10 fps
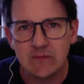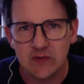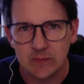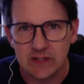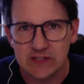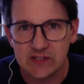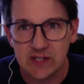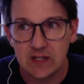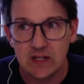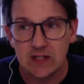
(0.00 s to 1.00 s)
from this.
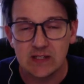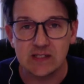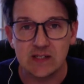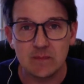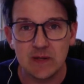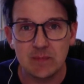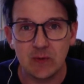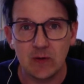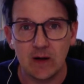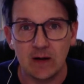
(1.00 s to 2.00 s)
And some people,
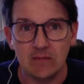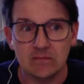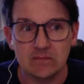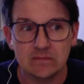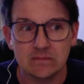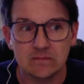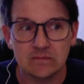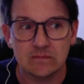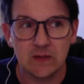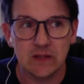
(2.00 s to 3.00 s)

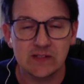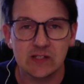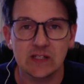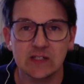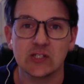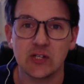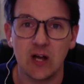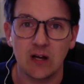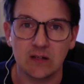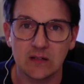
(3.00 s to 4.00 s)
it's a
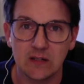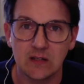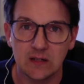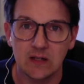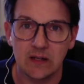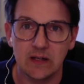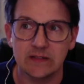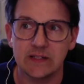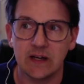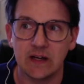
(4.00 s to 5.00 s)
shock. And
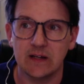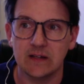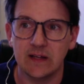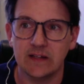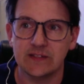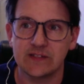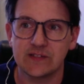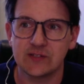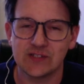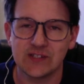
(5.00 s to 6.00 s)
it's
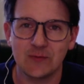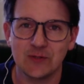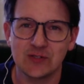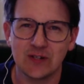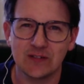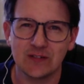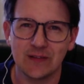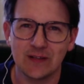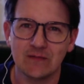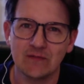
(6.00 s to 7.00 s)
just like when you start to
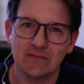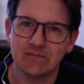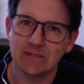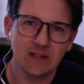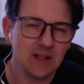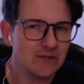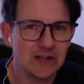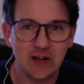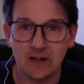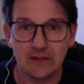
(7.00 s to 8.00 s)
think of a lot of
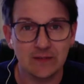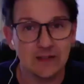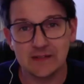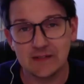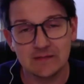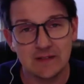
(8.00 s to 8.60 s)
iconic things in